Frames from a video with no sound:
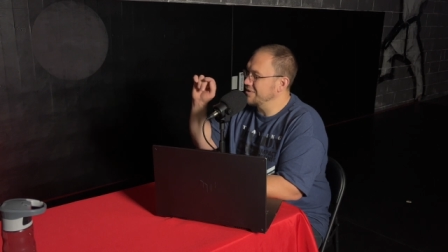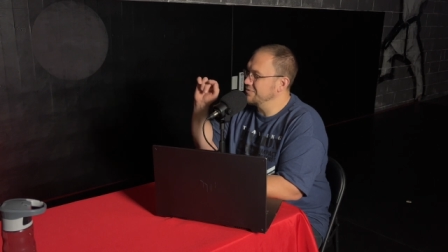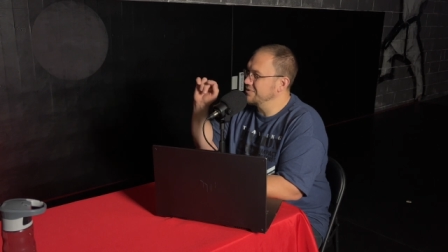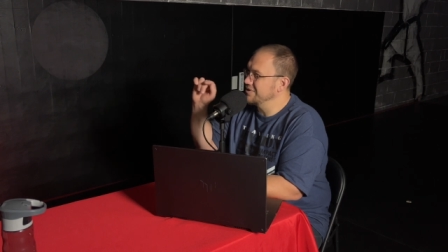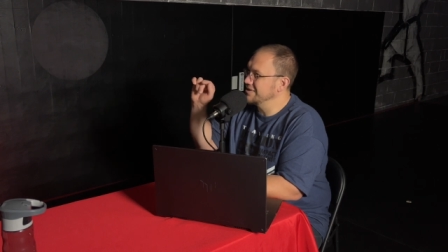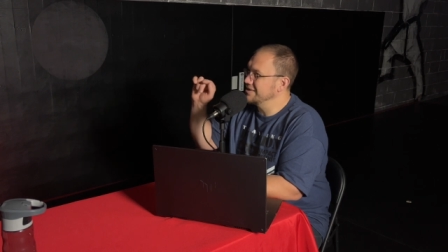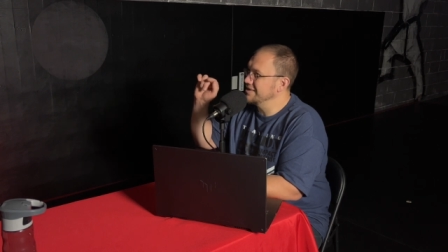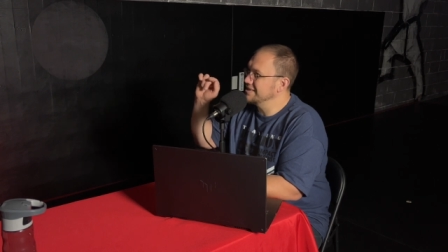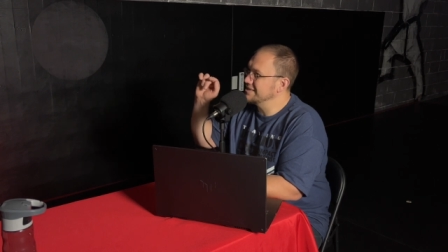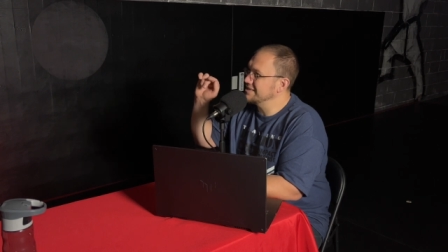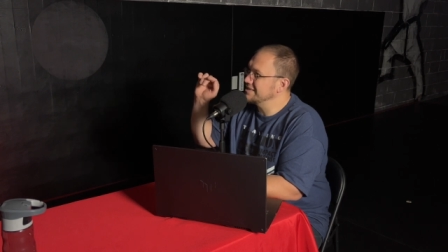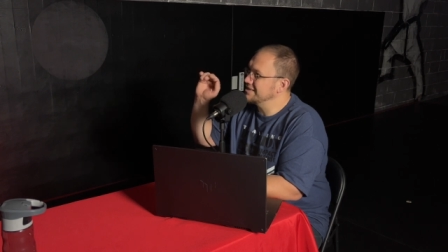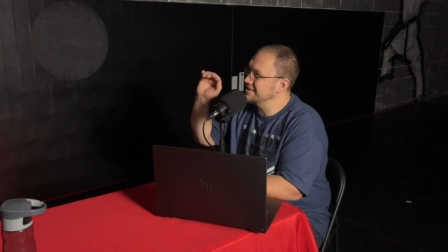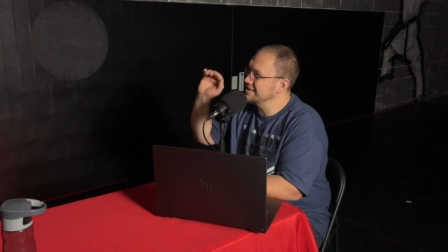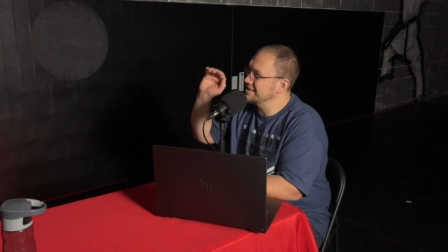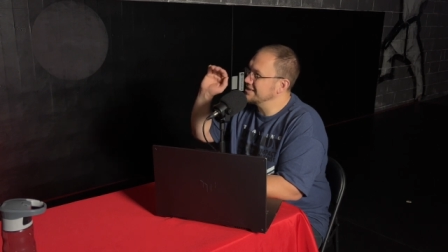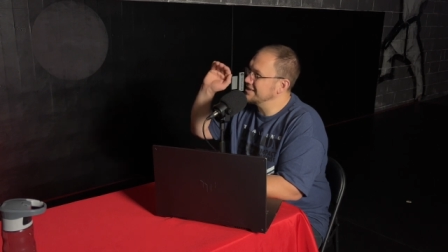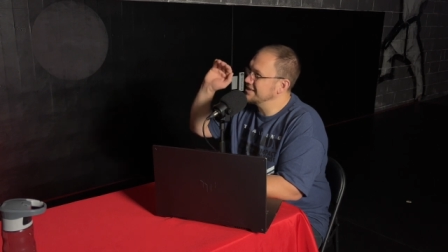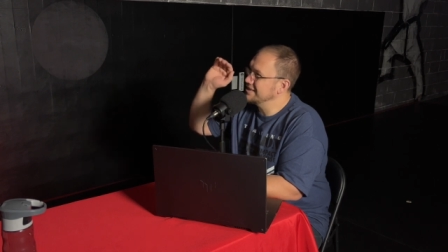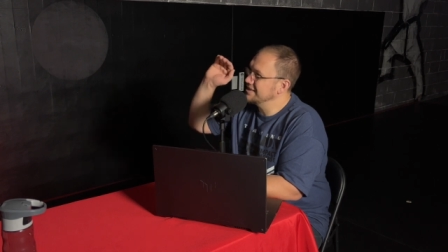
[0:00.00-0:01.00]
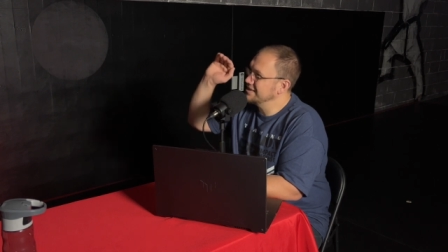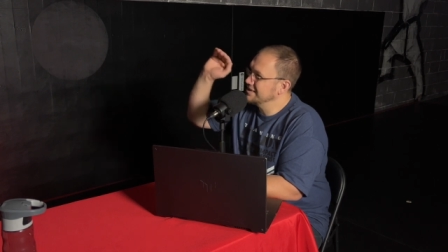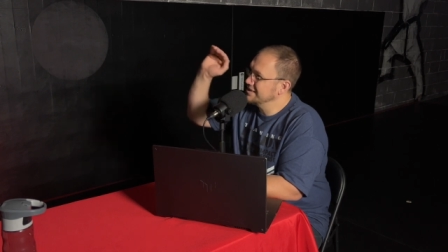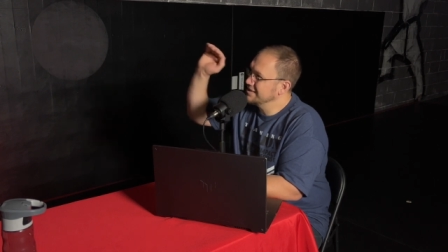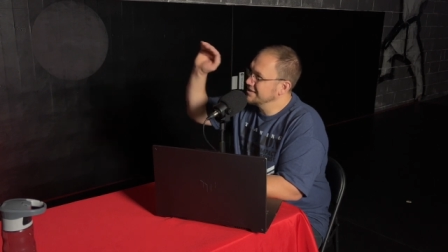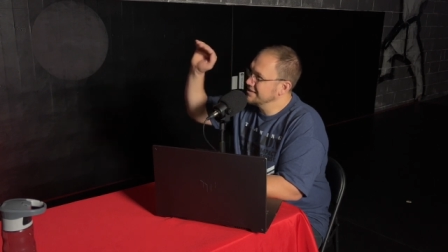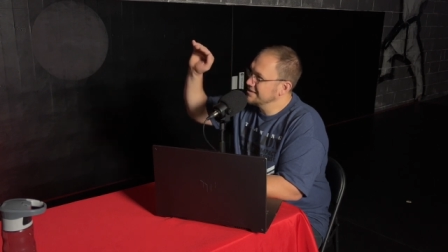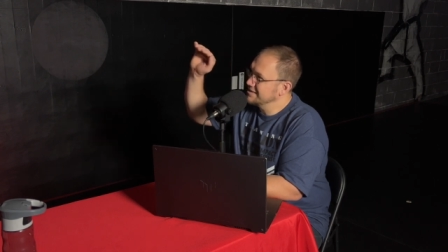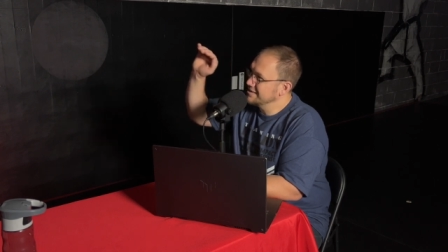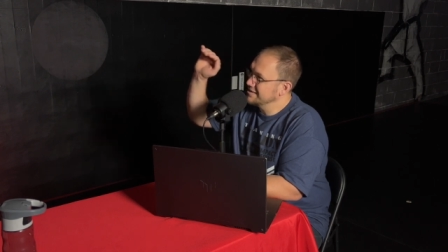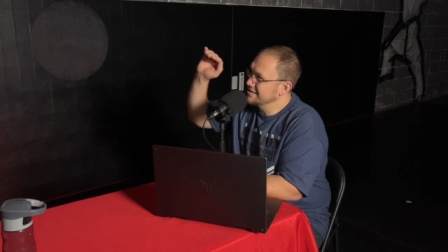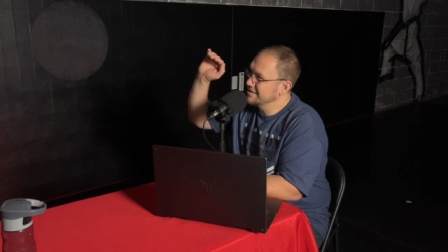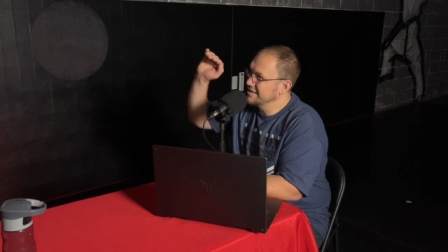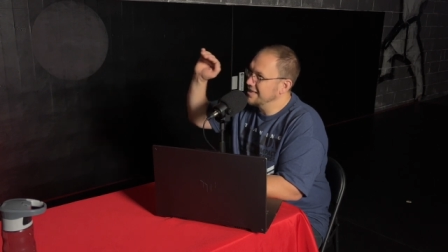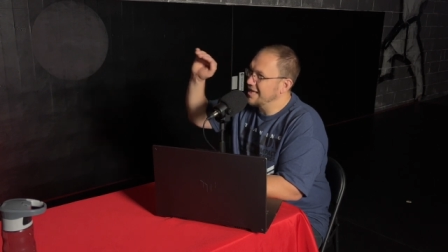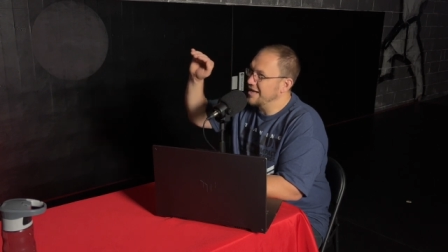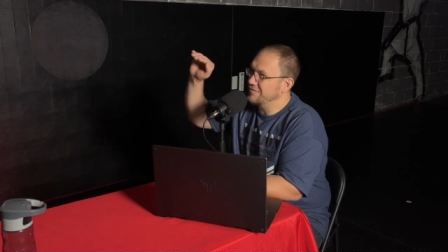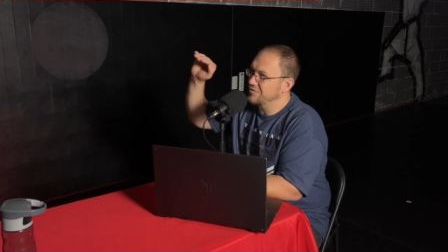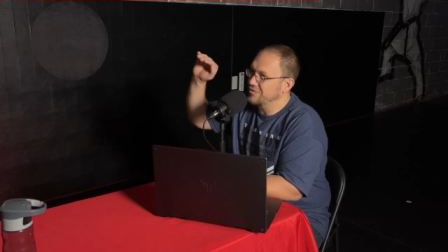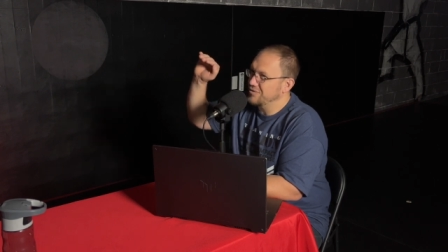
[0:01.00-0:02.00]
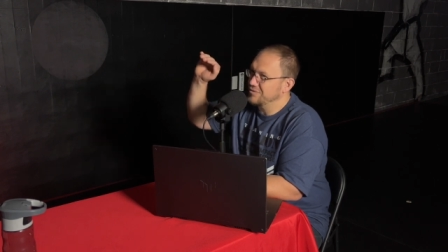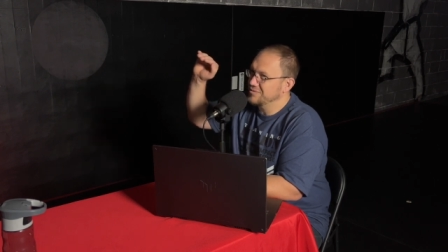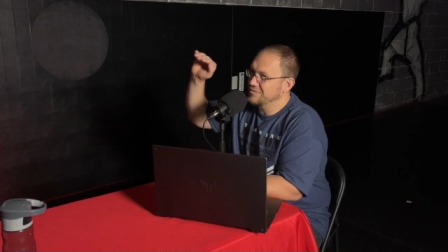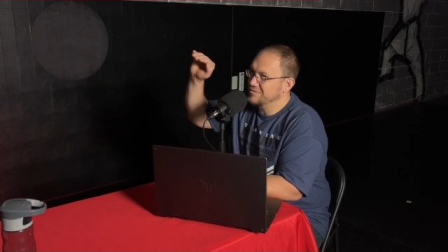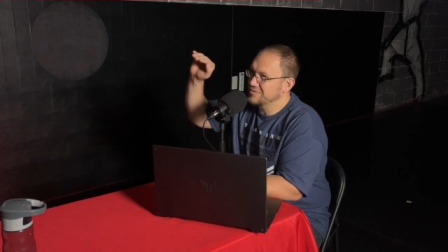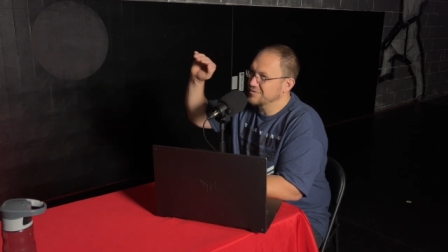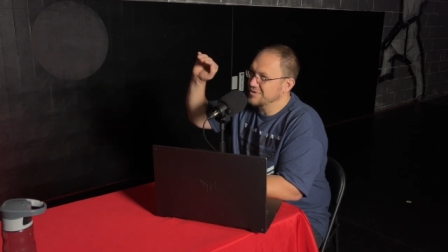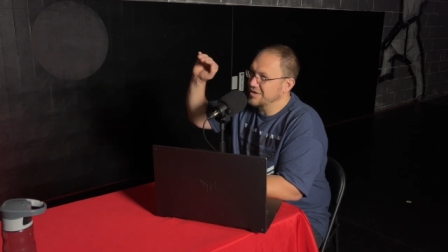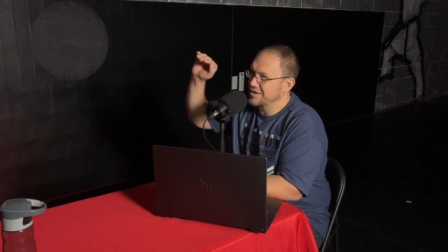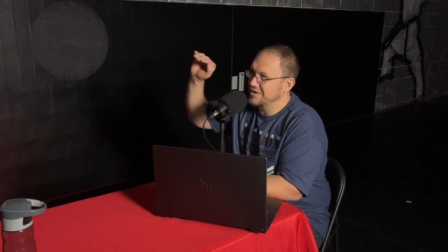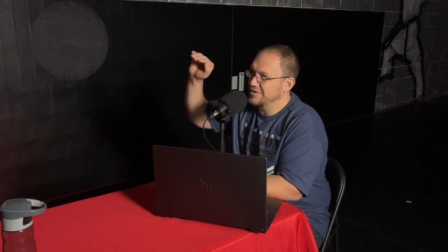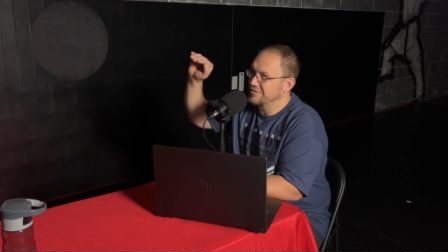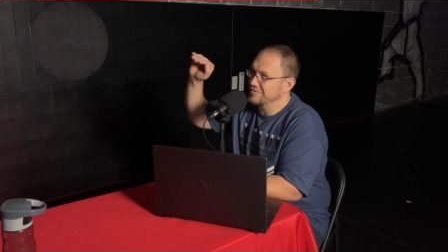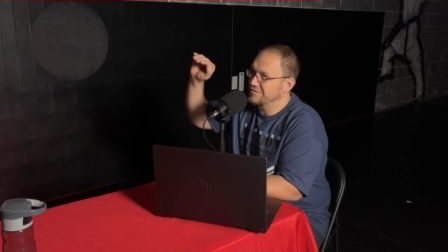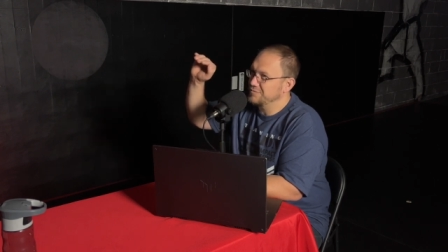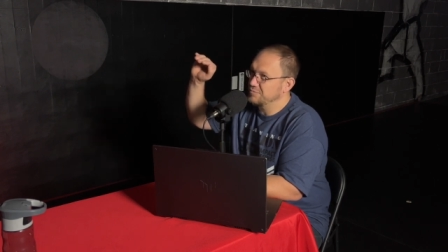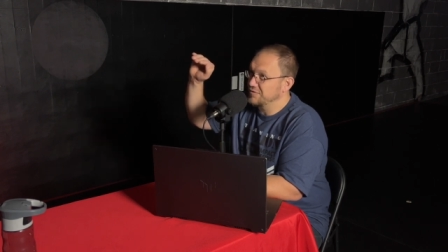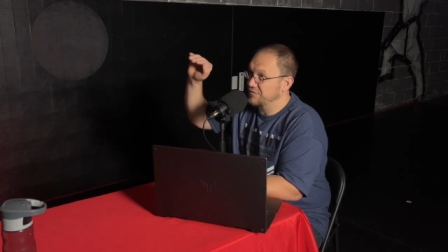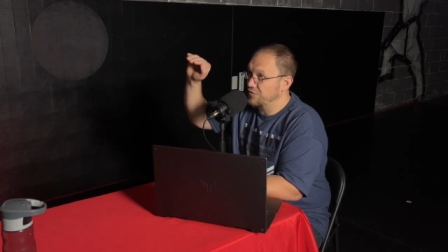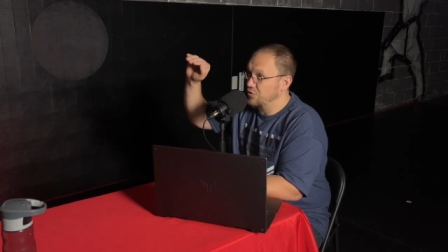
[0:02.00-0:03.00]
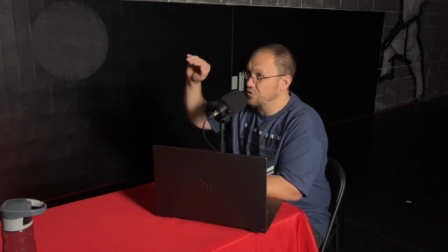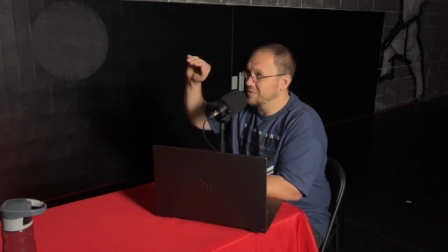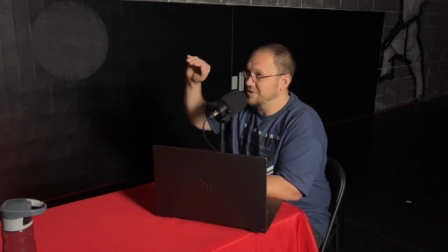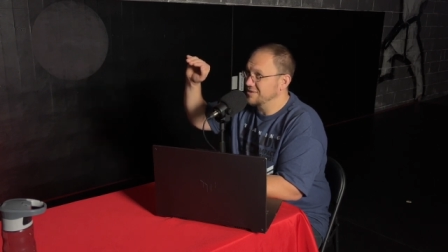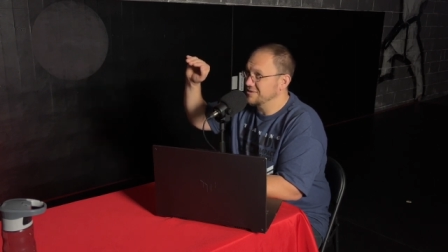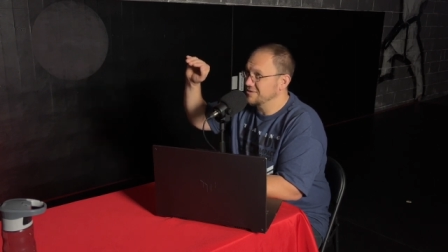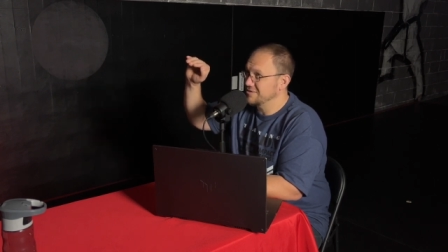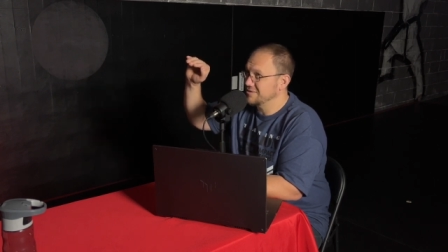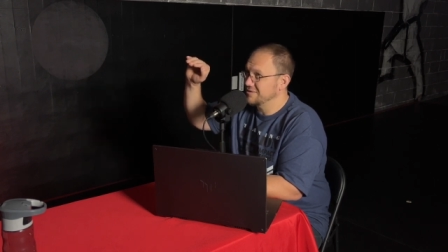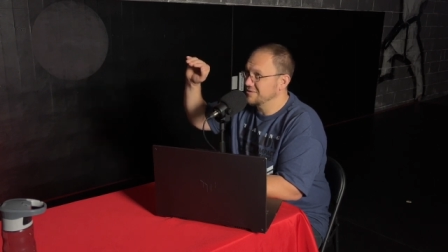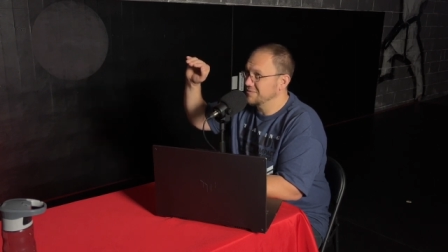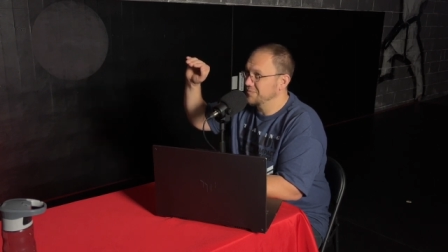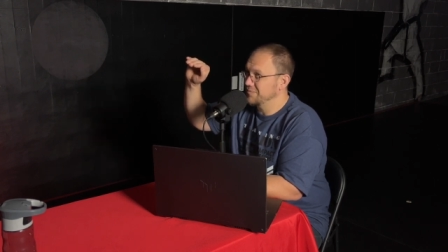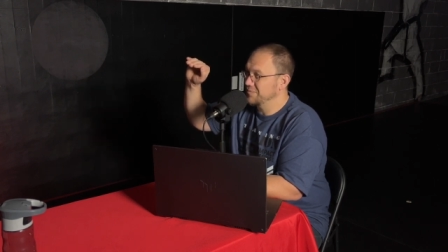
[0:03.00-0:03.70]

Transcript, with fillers: realistic level of performance.